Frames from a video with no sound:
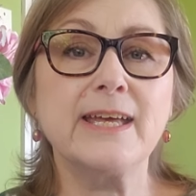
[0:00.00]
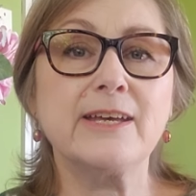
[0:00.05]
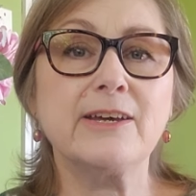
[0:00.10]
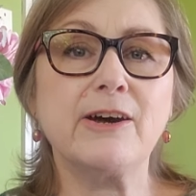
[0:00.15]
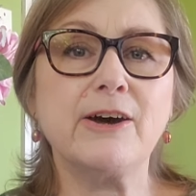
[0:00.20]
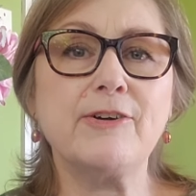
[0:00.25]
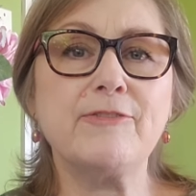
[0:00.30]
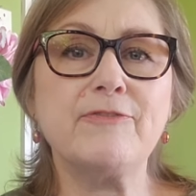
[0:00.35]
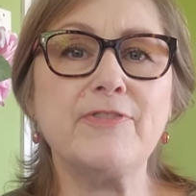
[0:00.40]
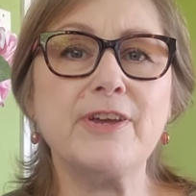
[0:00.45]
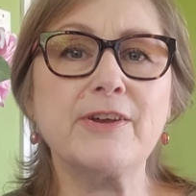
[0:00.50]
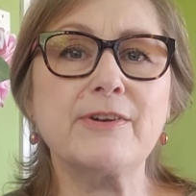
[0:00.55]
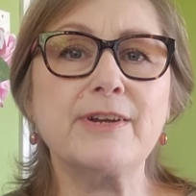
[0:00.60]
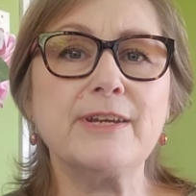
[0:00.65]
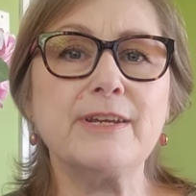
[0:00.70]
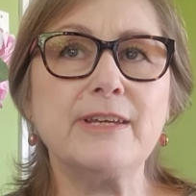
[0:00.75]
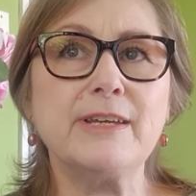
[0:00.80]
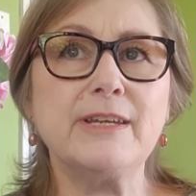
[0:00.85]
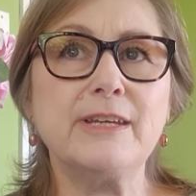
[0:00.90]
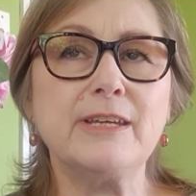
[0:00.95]
I
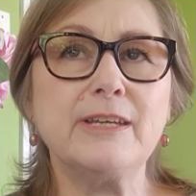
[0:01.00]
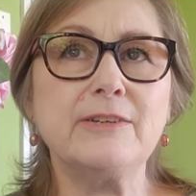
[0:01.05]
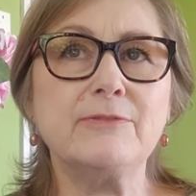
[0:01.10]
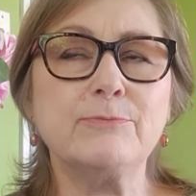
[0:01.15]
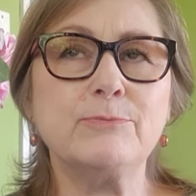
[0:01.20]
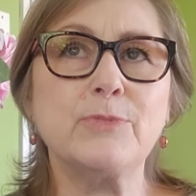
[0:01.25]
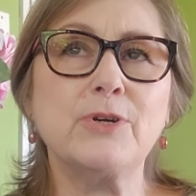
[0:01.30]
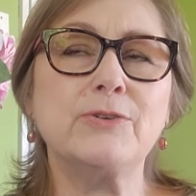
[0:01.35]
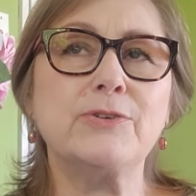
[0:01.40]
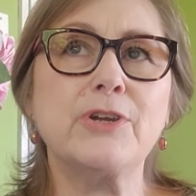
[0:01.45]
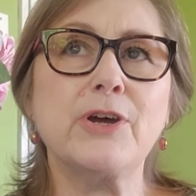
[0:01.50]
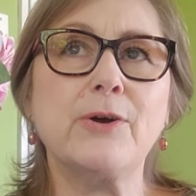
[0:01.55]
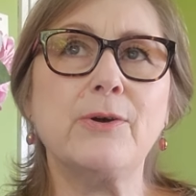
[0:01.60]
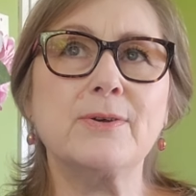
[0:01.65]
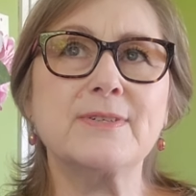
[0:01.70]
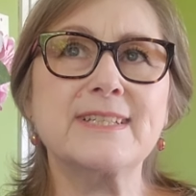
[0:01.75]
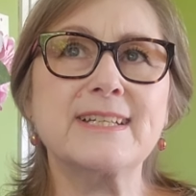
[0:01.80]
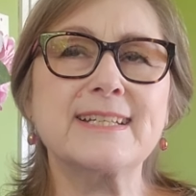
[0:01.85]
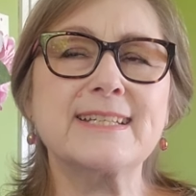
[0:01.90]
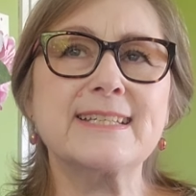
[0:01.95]
very
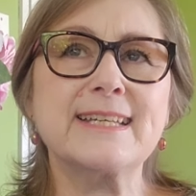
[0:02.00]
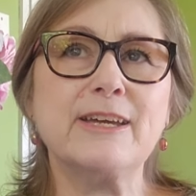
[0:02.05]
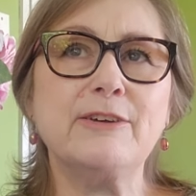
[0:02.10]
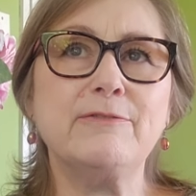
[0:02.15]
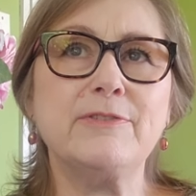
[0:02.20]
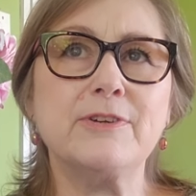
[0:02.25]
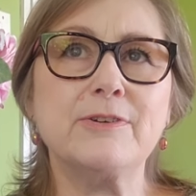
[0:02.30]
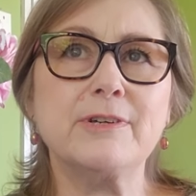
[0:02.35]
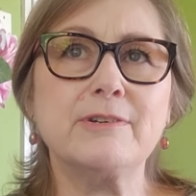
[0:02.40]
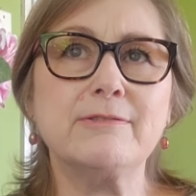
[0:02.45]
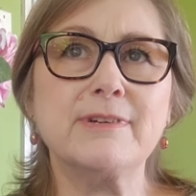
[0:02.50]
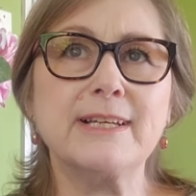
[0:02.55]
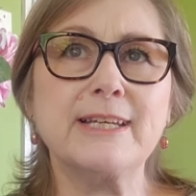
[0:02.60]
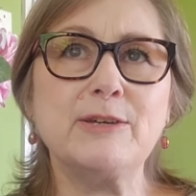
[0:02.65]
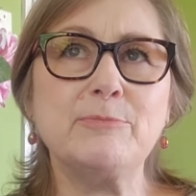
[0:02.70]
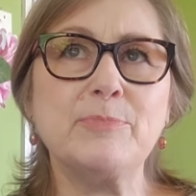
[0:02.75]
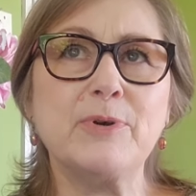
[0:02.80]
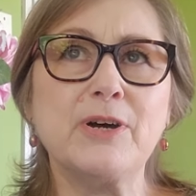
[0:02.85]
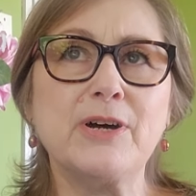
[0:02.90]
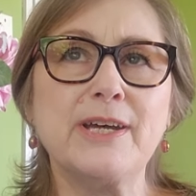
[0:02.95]

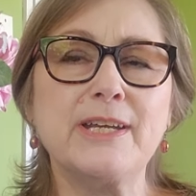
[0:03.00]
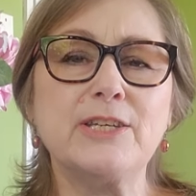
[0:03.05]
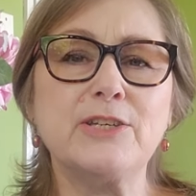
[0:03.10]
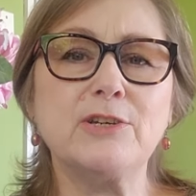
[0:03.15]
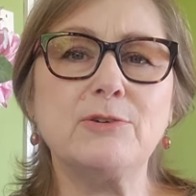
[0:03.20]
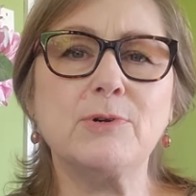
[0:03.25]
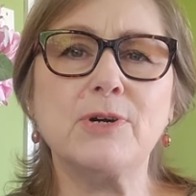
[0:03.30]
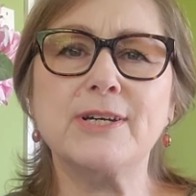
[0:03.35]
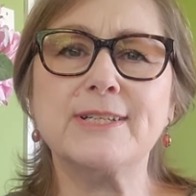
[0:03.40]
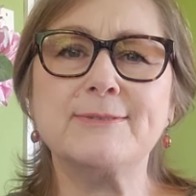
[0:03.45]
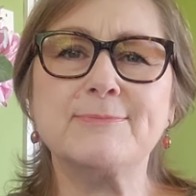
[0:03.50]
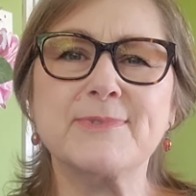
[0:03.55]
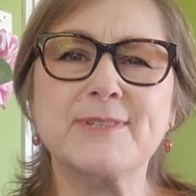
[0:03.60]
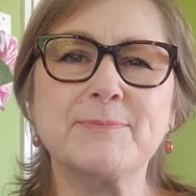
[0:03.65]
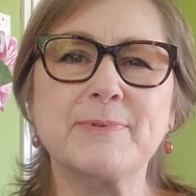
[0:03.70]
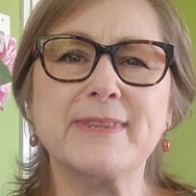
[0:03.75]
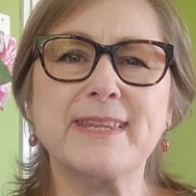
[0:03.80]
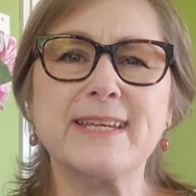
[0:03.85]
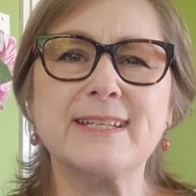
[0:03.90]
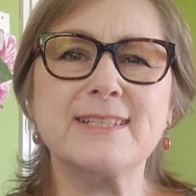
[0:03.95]
rarely buy new items,
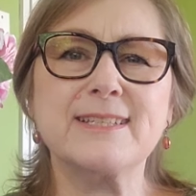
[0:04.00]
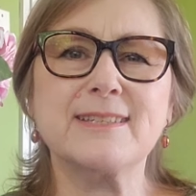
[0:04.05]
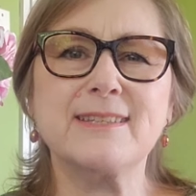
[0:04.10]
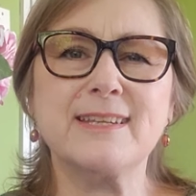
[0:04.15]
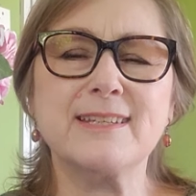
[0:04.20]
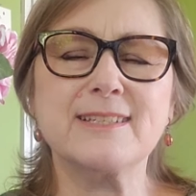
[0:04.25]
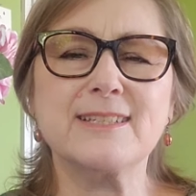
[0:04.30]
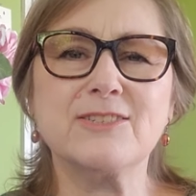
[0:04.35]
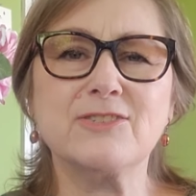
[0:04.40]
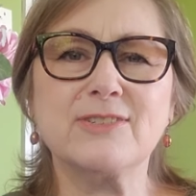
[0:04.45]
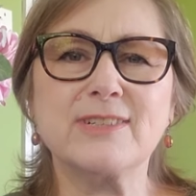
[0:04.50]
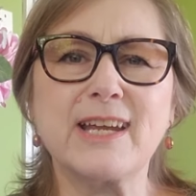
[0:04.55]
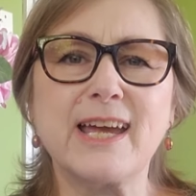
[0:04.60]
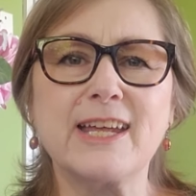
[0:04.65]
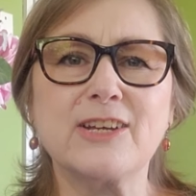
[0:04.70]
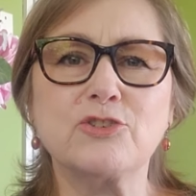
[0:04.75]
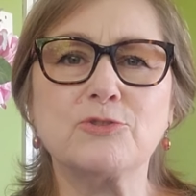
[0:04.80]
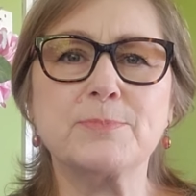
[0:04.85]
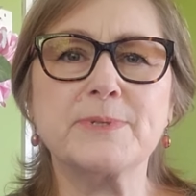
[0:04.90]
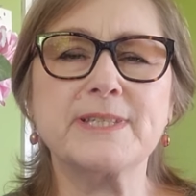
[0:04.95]
that's not
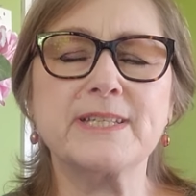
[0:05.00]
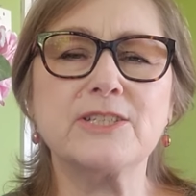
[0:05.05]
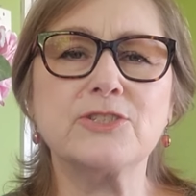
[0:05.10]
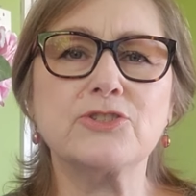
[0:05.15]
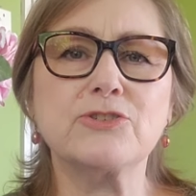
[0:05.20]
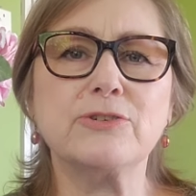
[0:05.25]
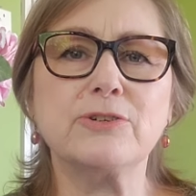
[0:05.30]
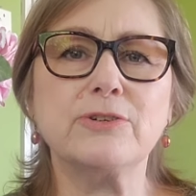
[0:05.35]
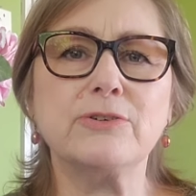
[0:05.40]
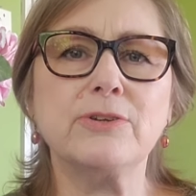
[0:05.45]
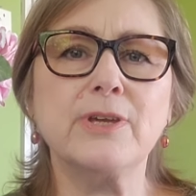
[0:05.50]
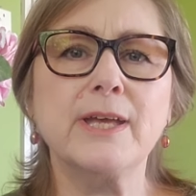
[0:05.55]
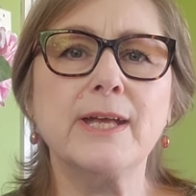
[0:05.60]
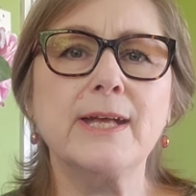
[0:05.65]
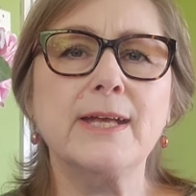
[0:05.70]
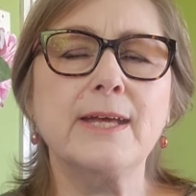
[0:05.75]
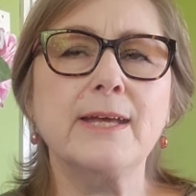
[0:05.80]
100% true.